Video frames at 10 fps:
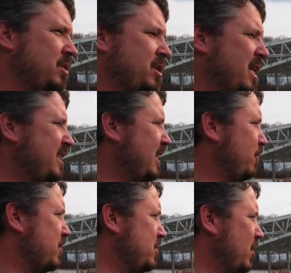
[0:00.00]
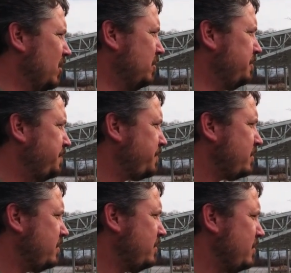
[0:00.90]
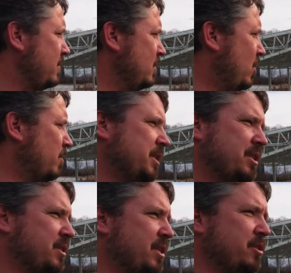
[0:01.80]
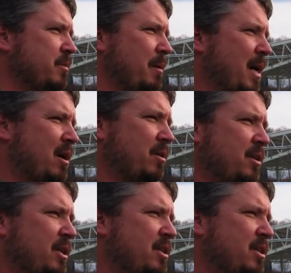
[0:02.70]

So the nice thing for the zoo, or we just continue to buy power.